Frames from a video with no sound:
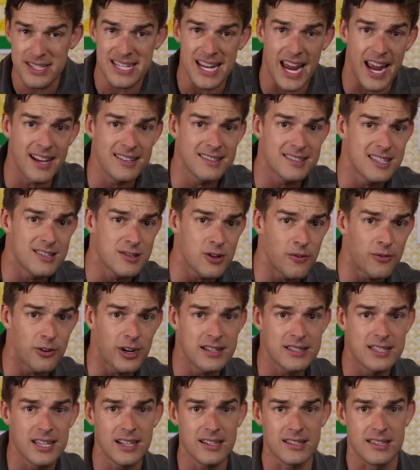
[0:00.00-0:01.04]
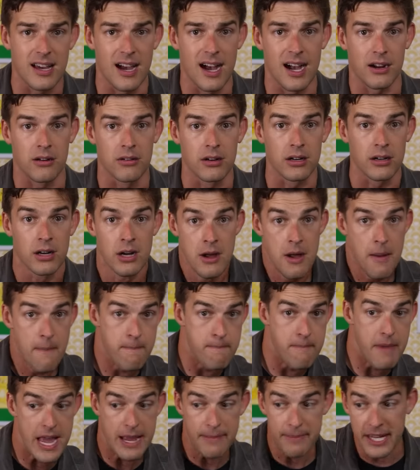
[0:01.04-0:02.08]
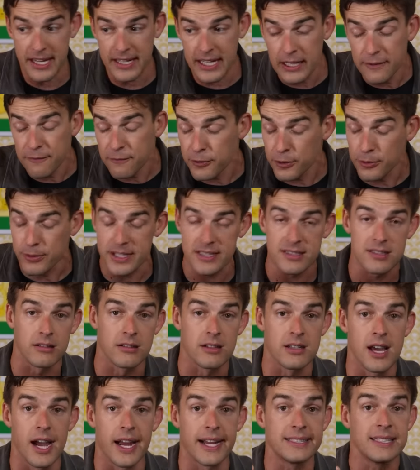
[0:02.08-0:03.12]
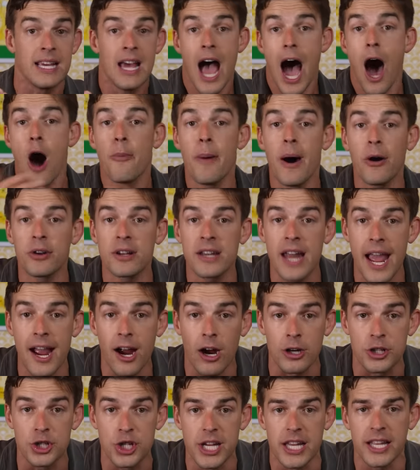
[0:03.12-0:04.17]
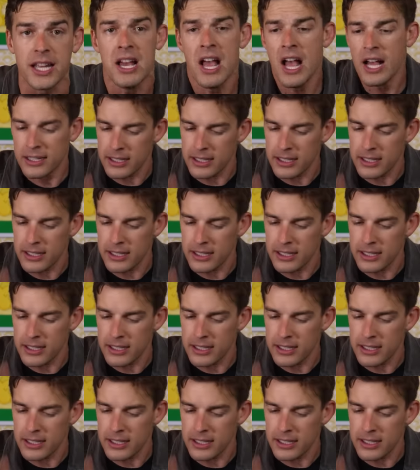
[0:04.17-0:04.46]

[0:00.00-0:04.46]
dances over on TikTok? Or maybe an influencer night? How about an ARG?